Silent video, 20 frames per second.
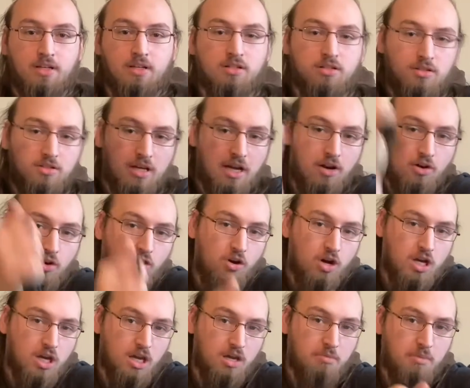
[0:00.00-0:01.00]
It's got a
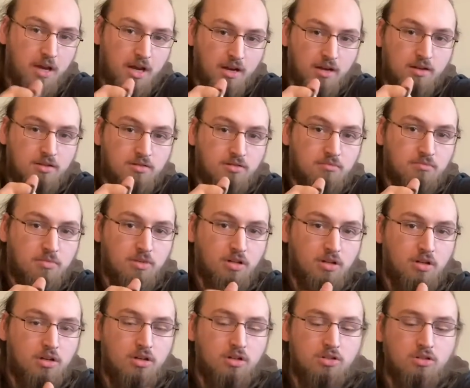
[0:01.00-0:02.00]
hooking mechanism.
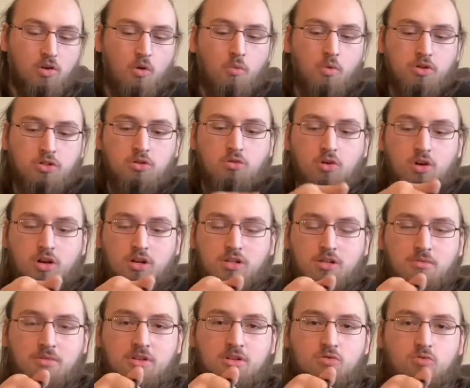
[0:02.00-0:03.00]
So once you hook
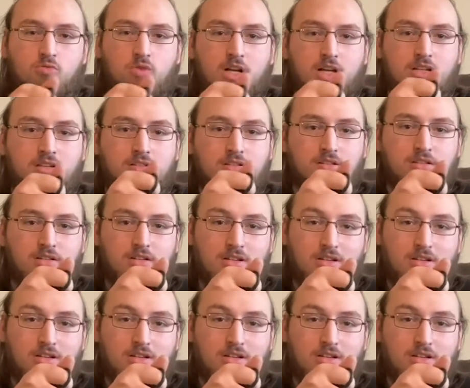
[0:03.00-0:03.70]
someone's wrist,